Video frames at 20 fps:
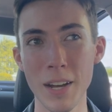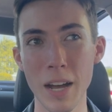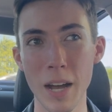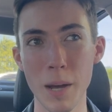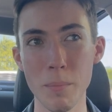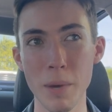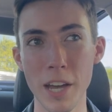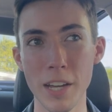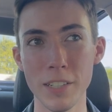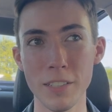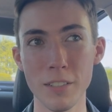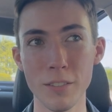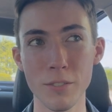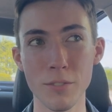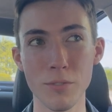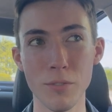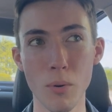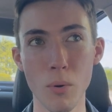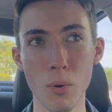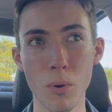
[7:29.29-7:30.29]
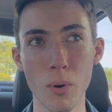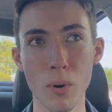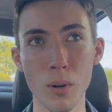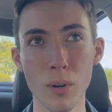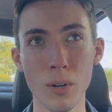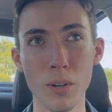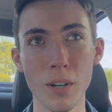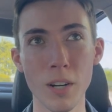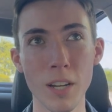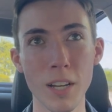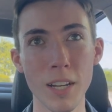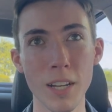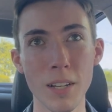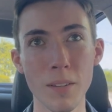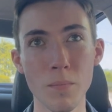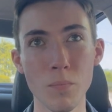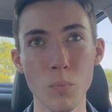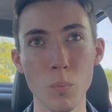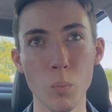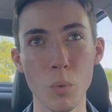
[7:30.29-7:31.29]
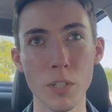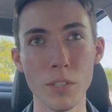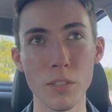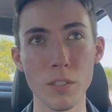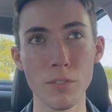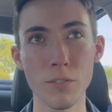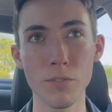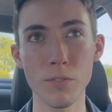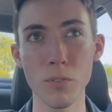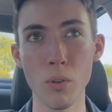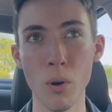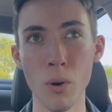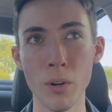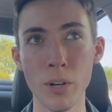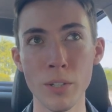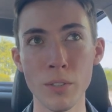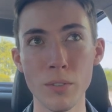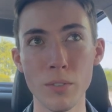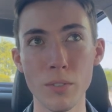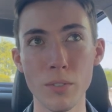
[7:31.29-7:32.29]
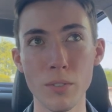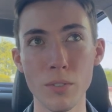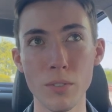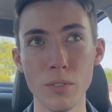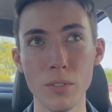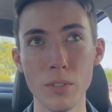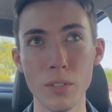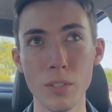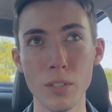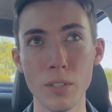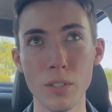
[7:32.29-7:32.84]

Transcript: I'm heading for, what is it, Florence,